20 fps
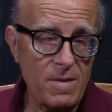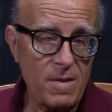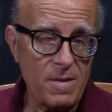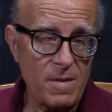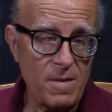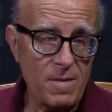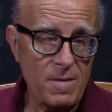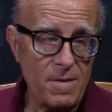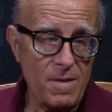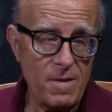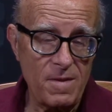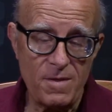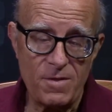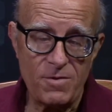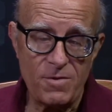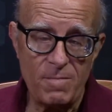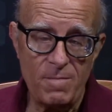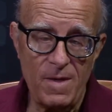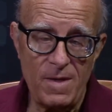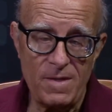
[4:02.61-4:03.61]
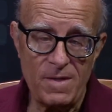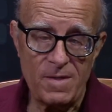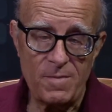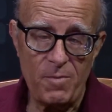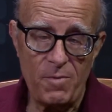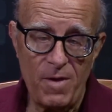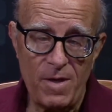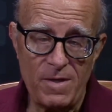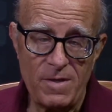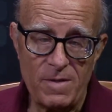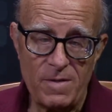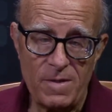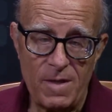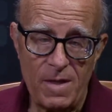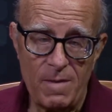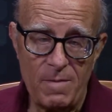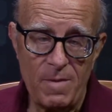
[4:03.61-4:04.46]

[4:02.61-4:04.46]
to these tremendous pressures that have